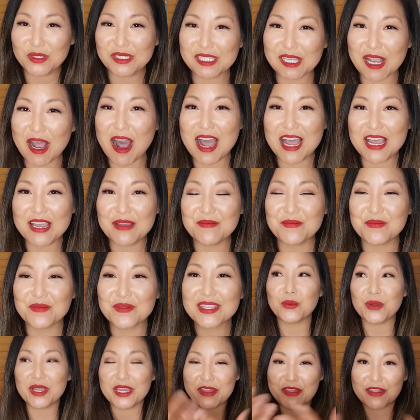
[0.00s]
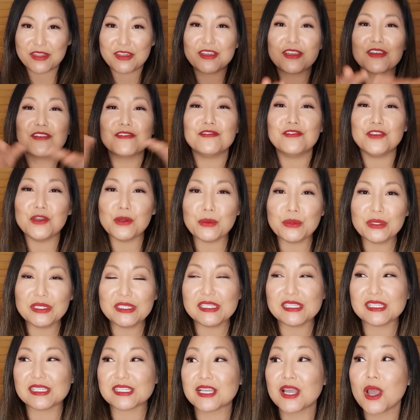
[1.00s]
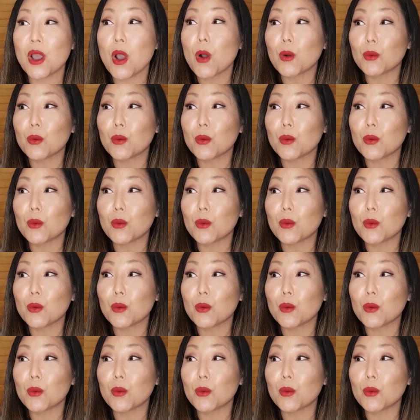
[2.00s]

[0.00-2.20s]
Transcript: time with viewers,